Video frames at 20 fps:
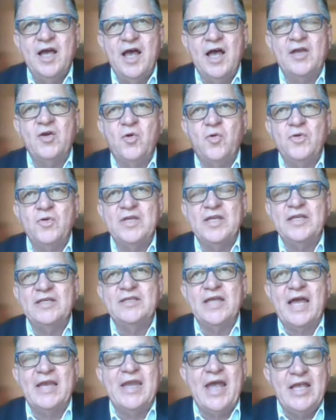
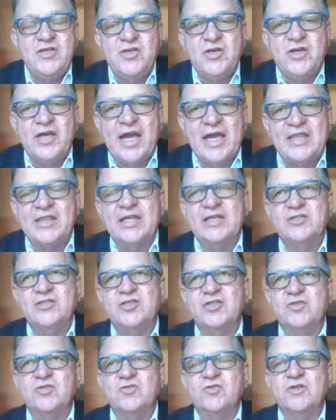and educate their
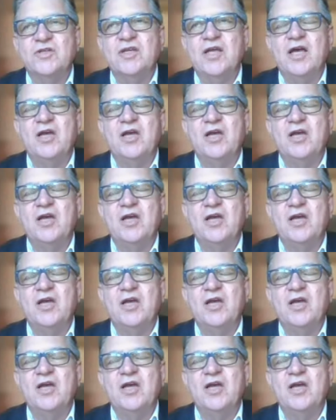children